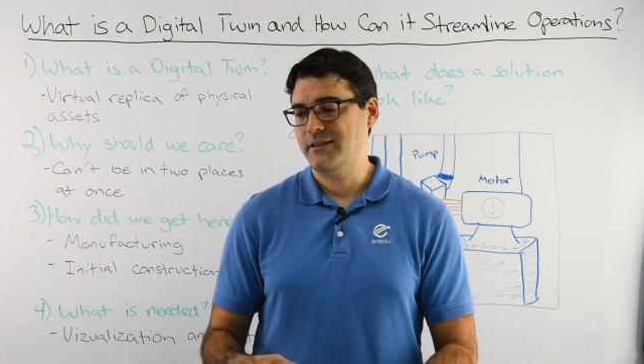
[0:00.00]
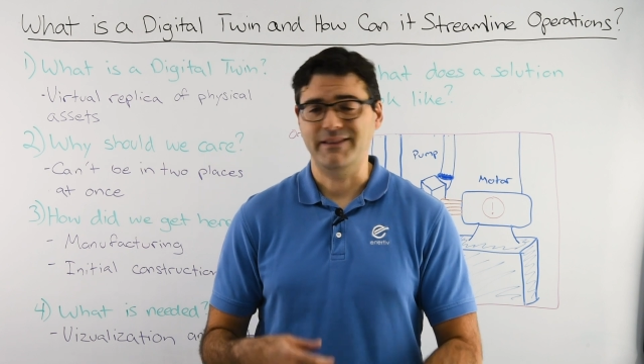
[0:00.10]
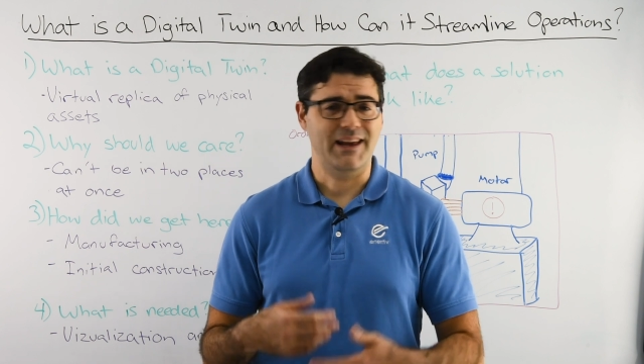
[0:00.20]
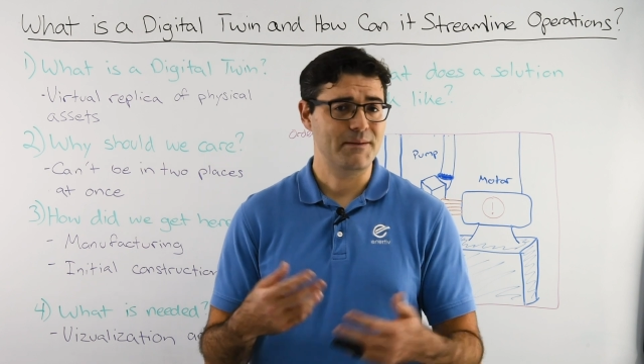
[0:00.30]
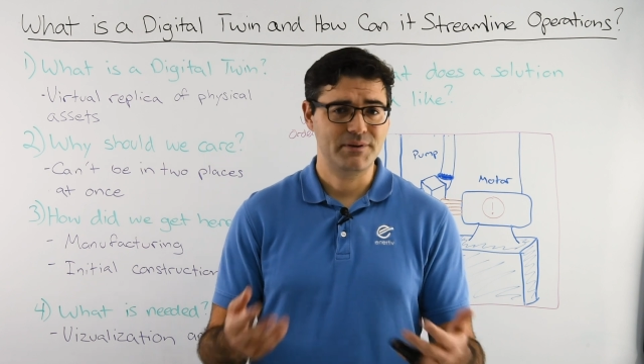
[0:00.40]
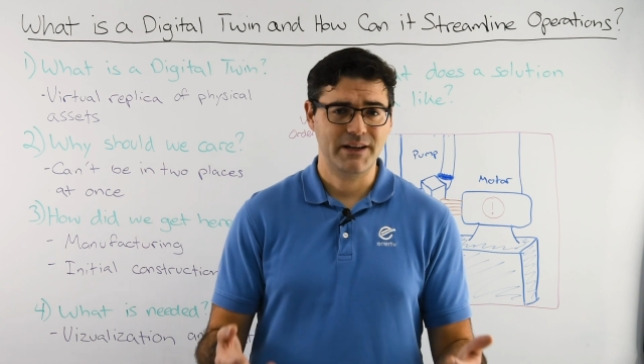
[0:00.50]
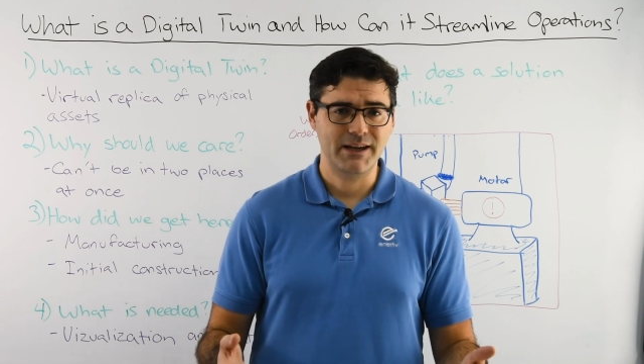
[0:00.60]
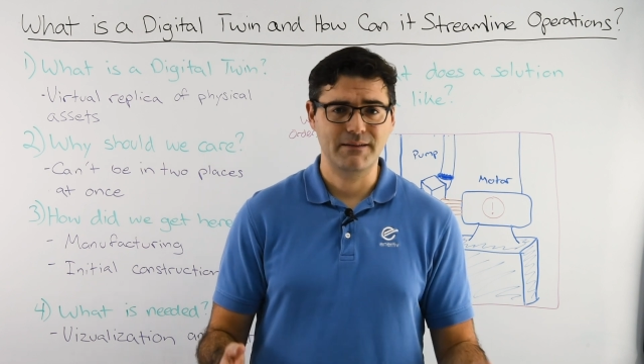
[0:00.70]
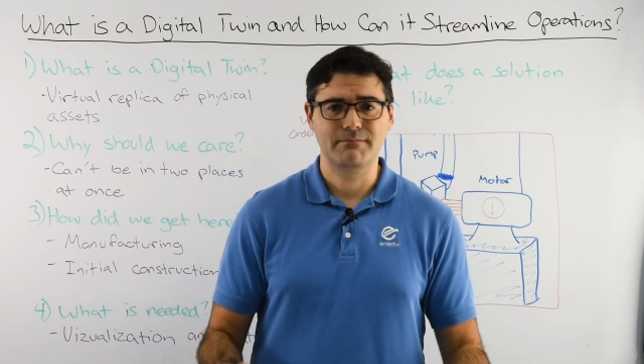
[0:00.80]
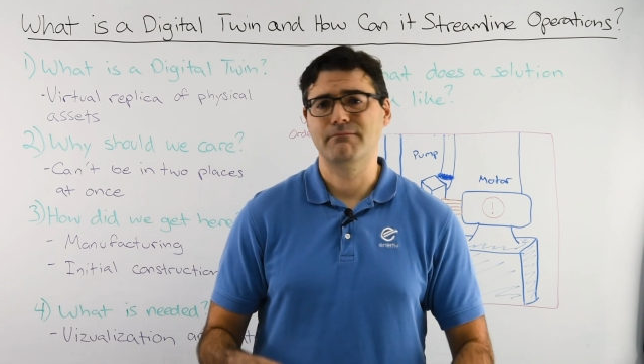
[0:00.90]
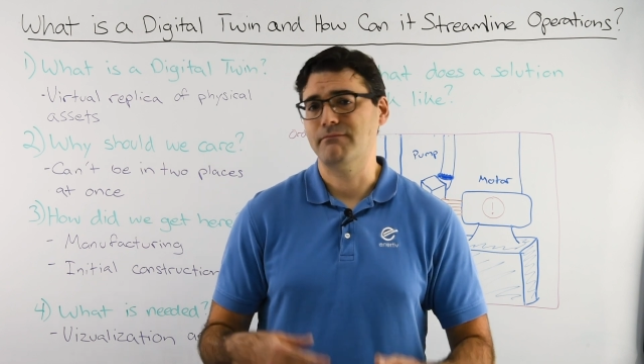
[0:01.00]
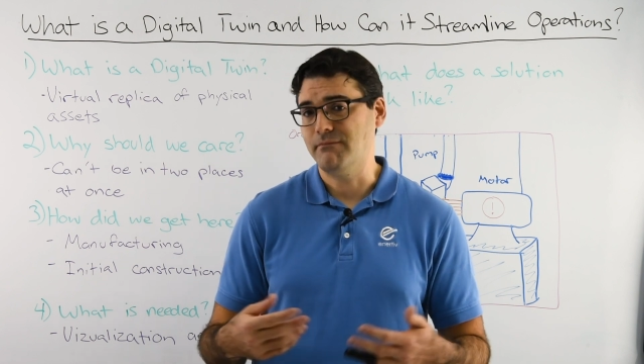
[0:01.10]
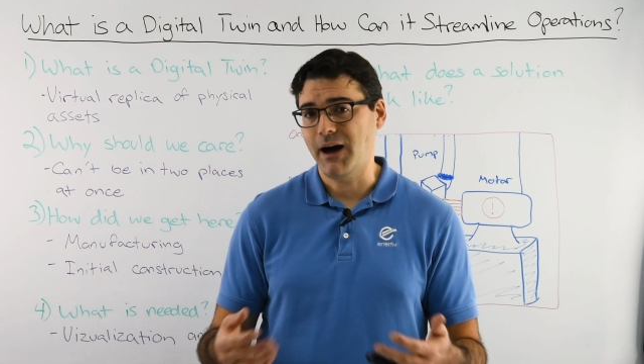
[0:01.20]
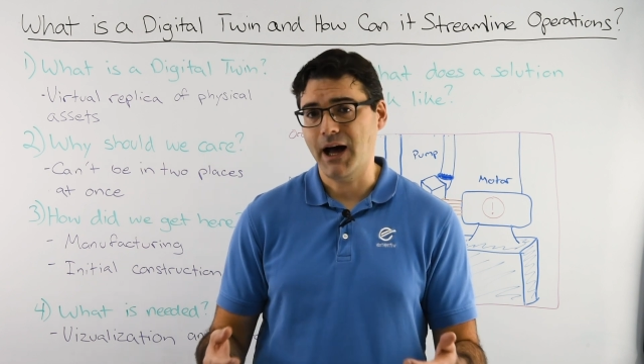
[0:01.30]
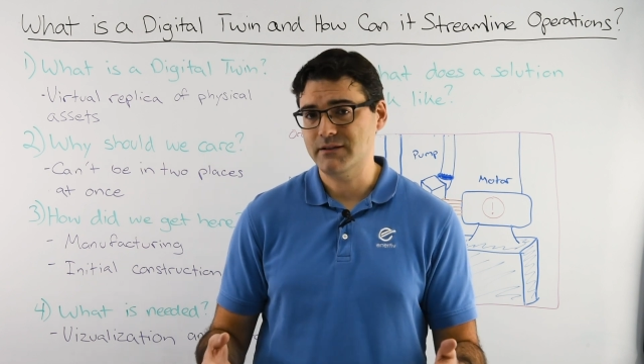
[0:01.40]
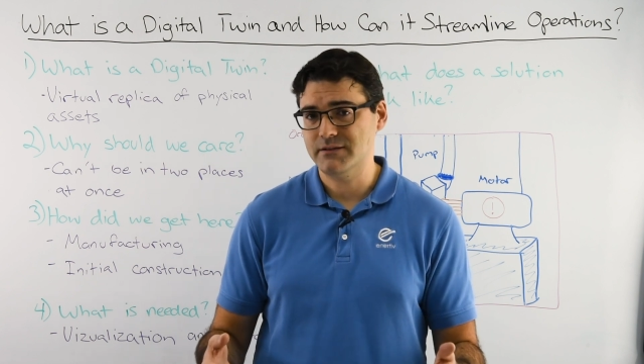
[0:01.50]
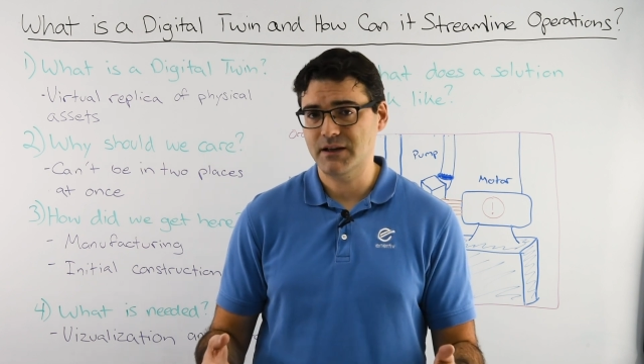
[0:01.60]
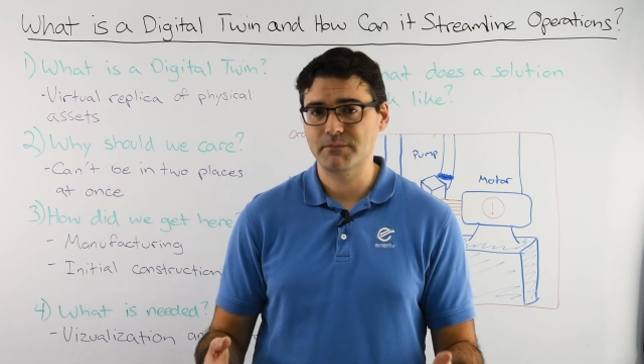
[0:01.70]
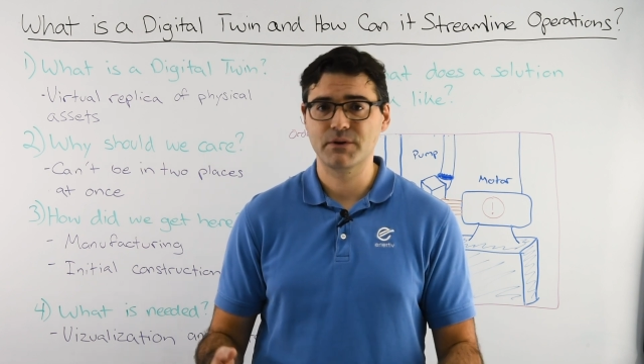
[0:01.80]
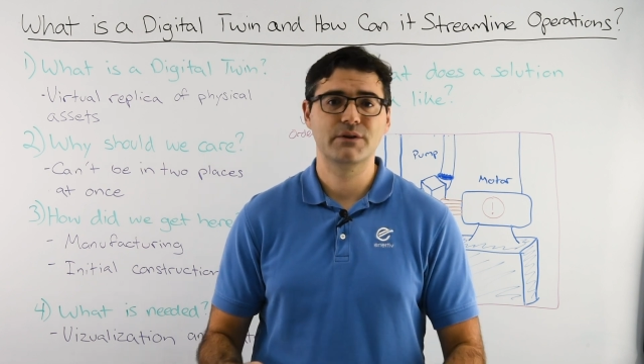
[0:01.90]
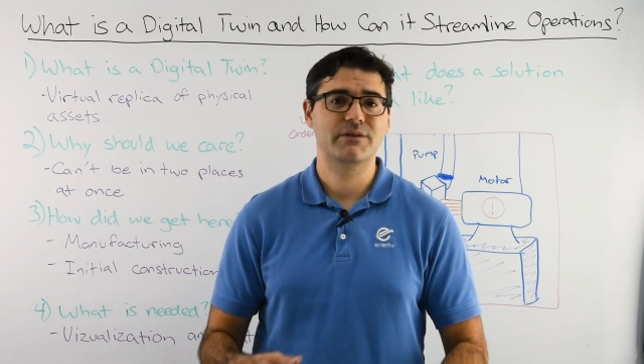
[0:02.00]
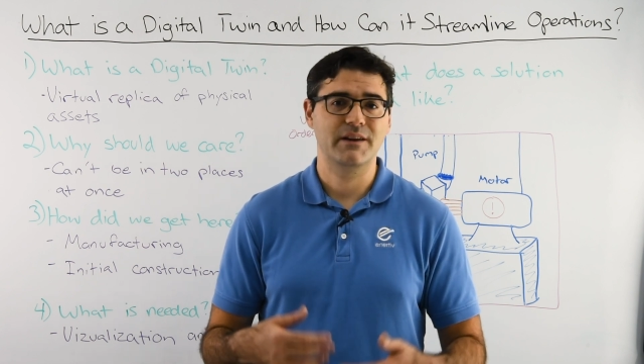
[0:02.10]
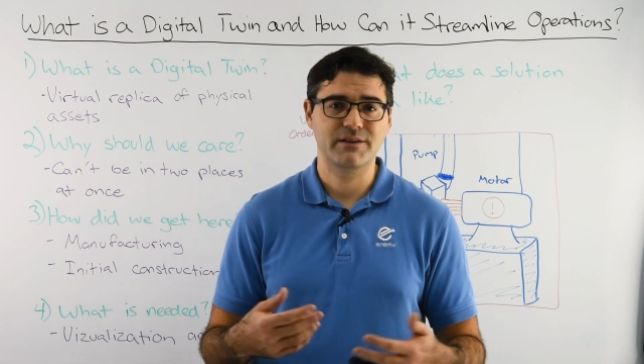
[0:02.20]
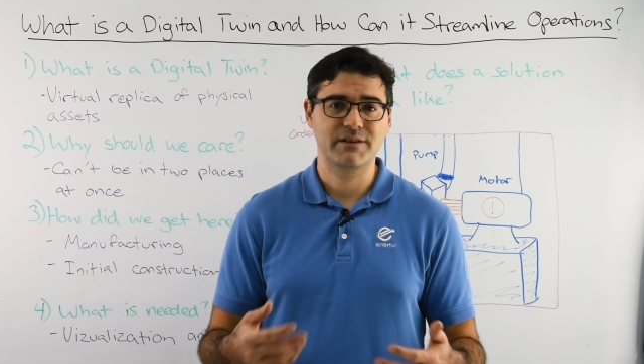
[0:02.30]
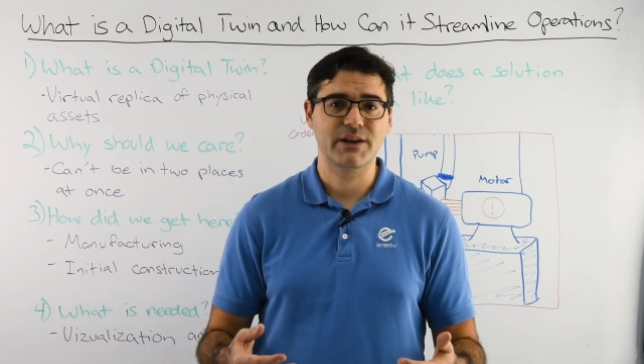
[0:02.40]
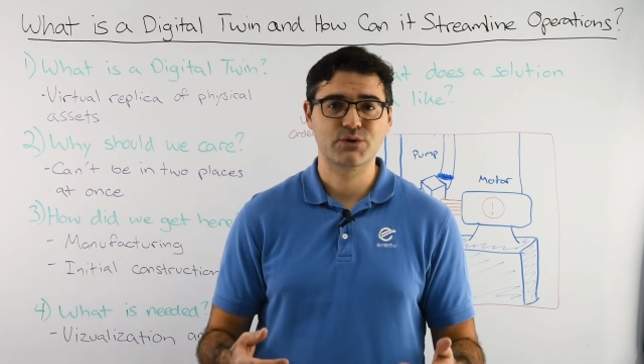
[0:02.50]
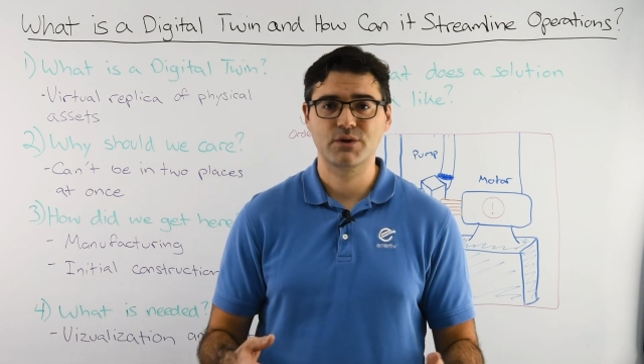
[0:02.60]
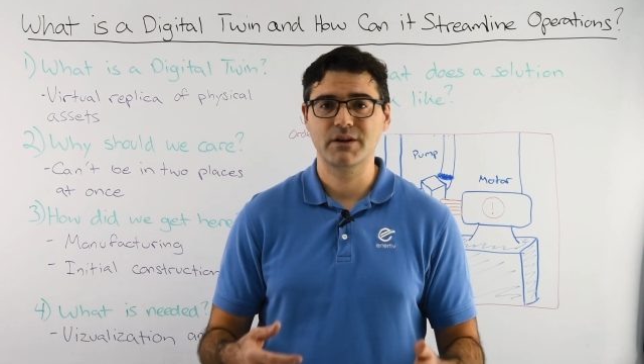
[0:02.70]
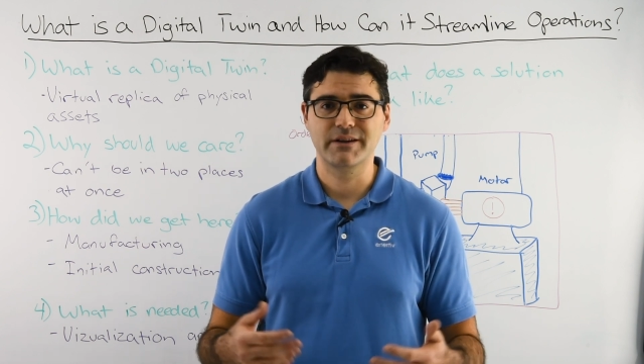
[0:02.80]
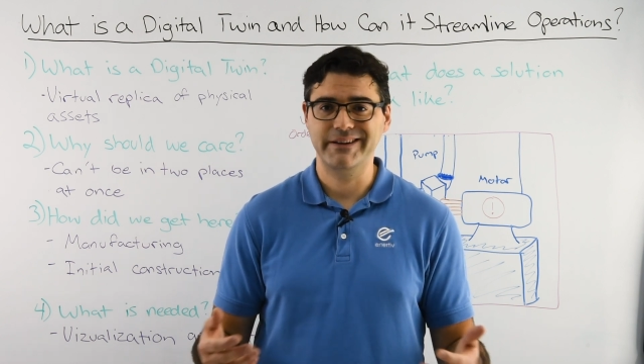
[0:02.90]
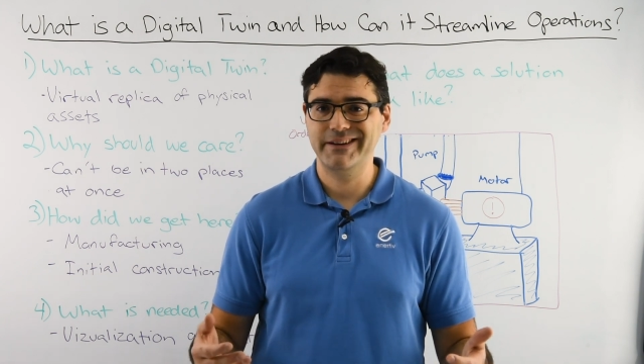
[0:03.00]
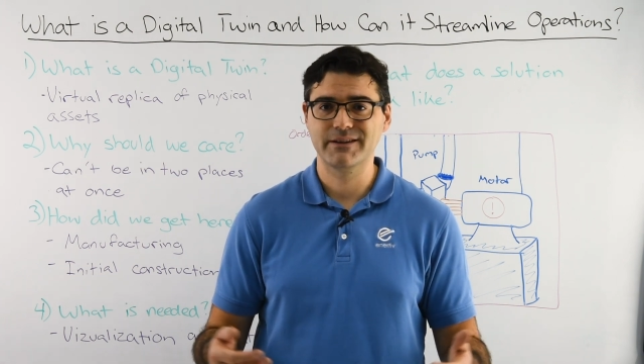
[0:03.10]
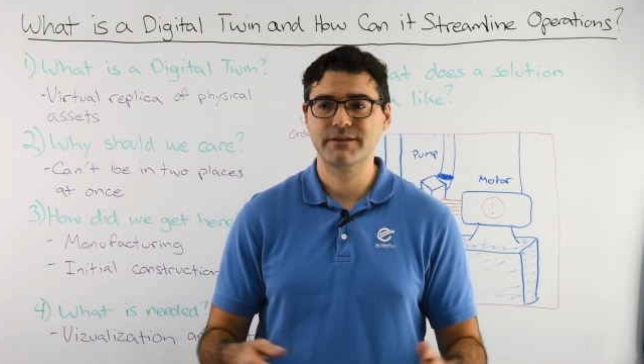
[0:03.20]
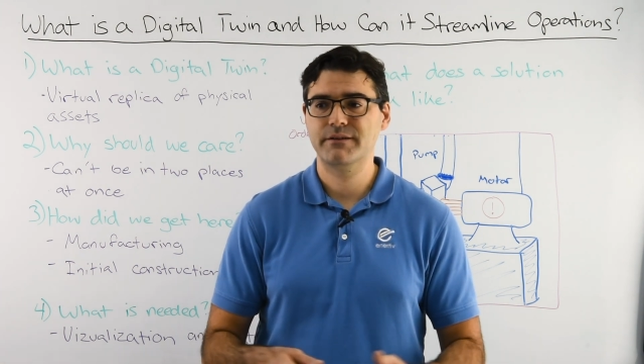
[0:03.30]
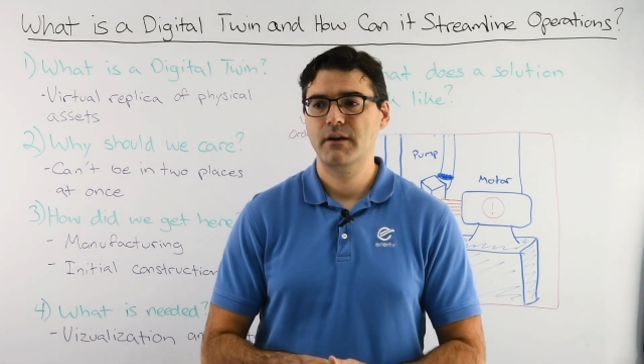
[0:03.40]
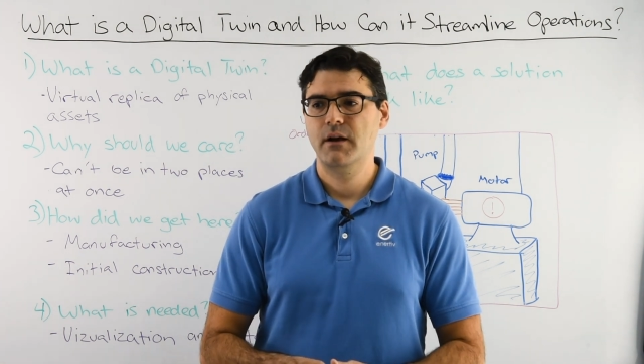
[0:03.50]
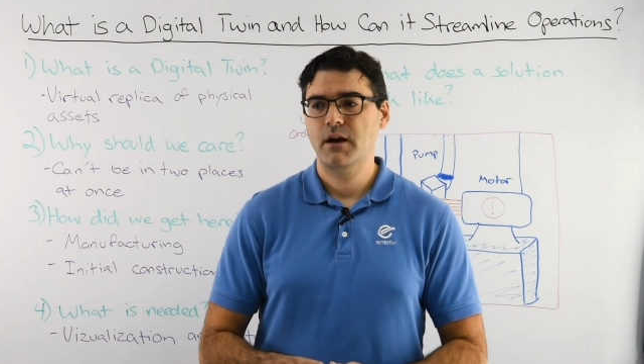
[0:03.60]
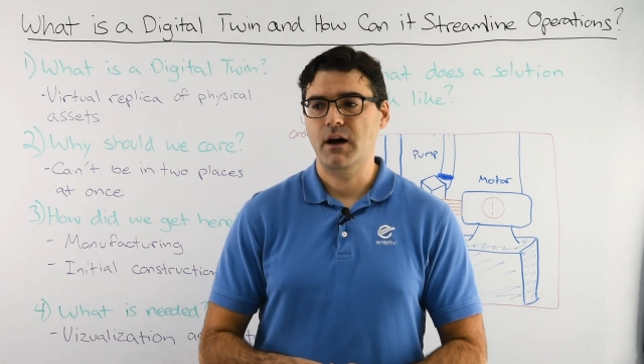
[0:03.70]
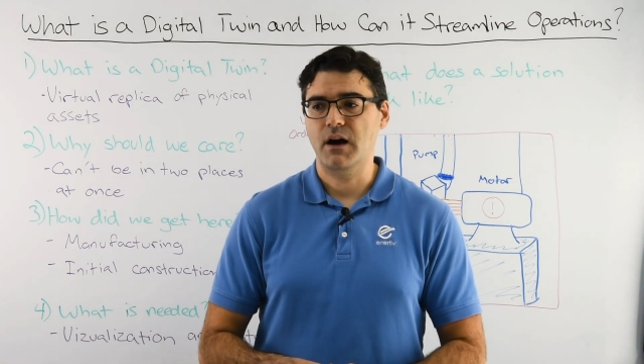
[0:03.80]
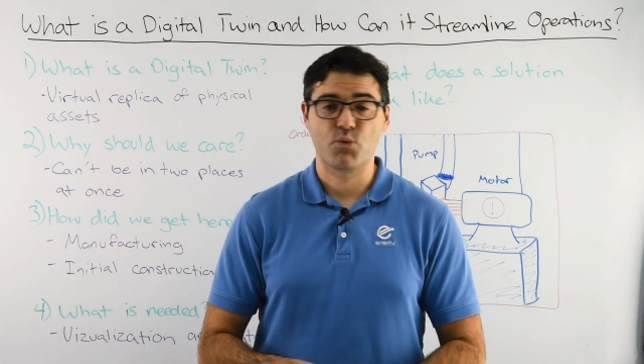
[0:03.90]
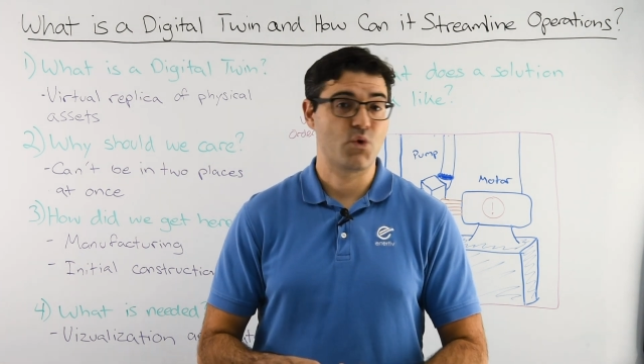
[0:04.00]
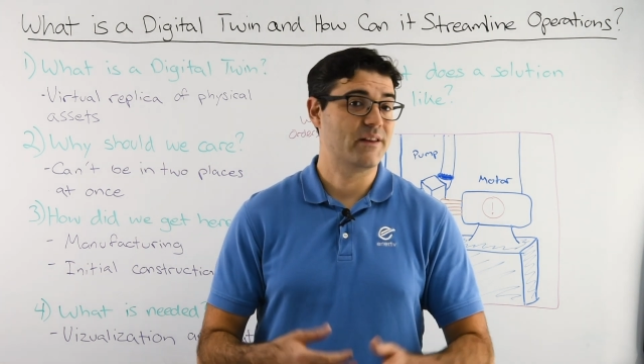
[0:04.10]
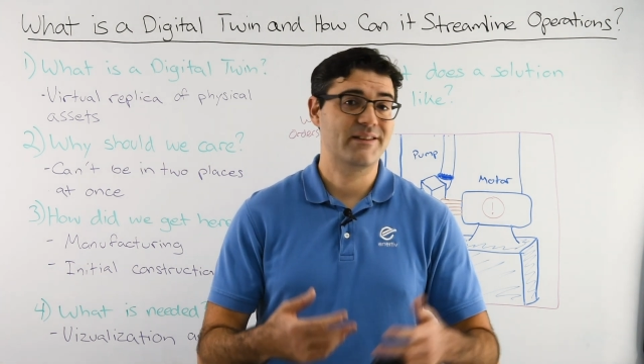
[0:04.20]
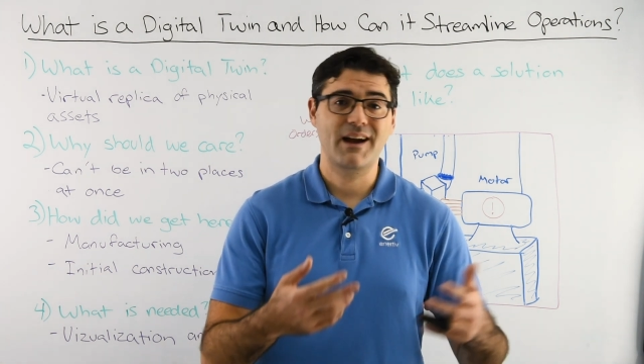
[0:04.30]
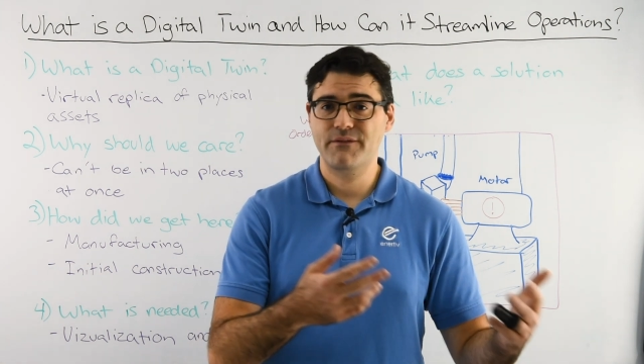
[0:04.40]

nameplate, model numbers, et cetera, years, uh, runtime